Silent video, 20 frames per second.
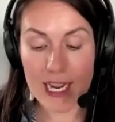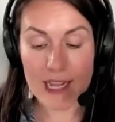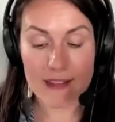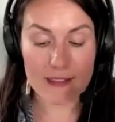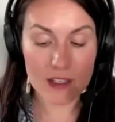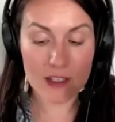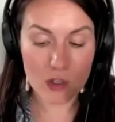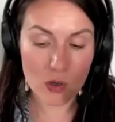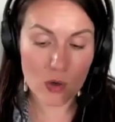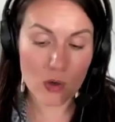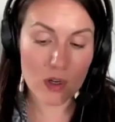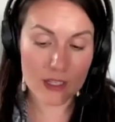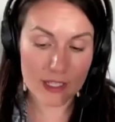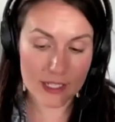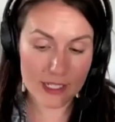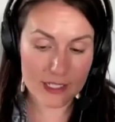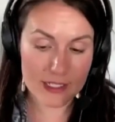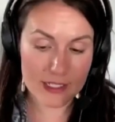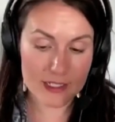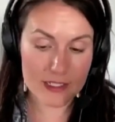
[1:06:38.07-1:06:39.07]
And the goal
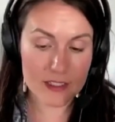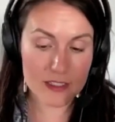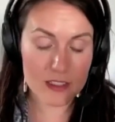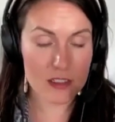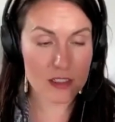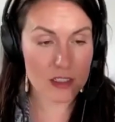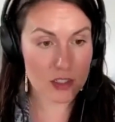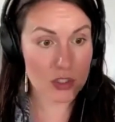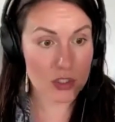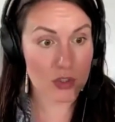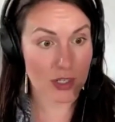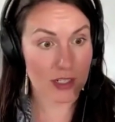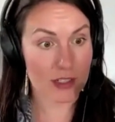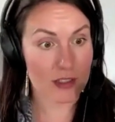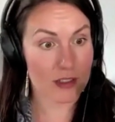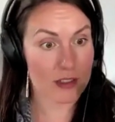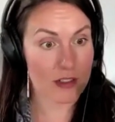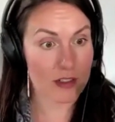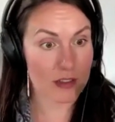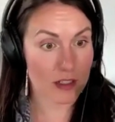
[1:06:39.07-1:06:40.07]
is to
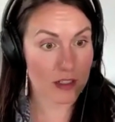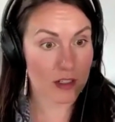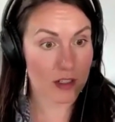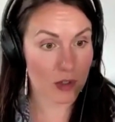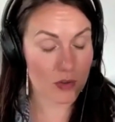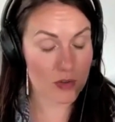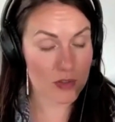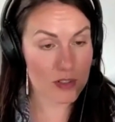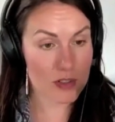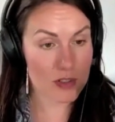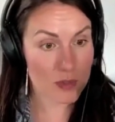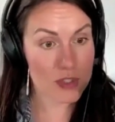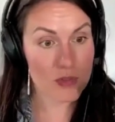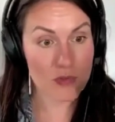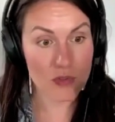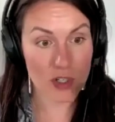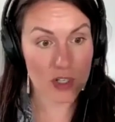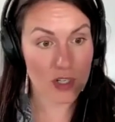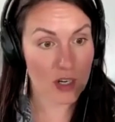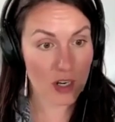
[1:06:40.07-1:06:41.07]
strengthen the host,
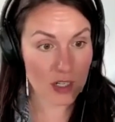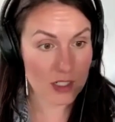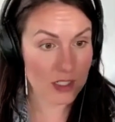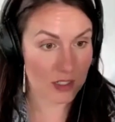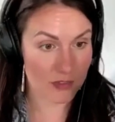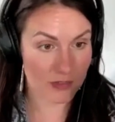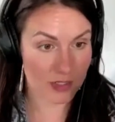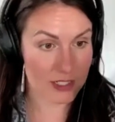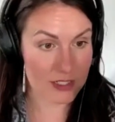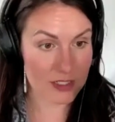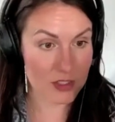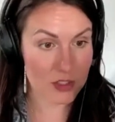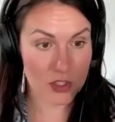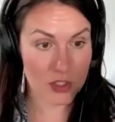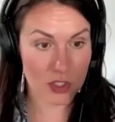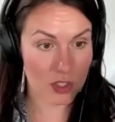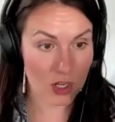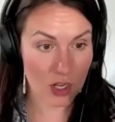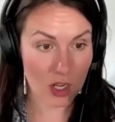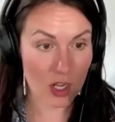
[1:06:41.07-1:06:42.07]
which for all of us
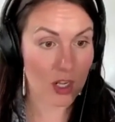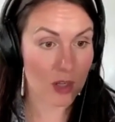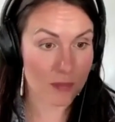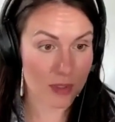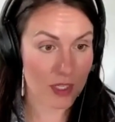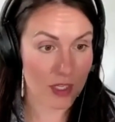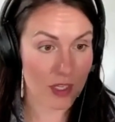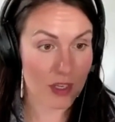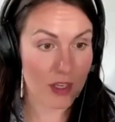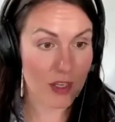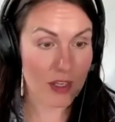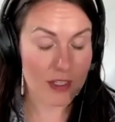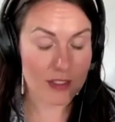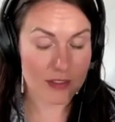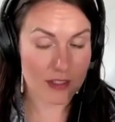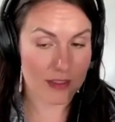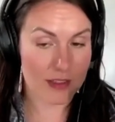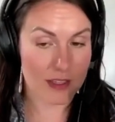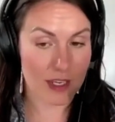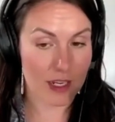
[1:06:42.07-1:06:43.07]
should all be
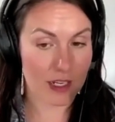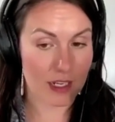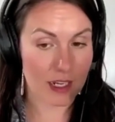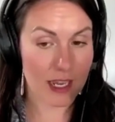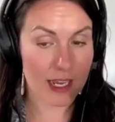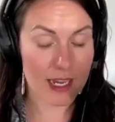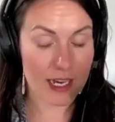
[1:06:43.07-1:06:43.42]
the thing.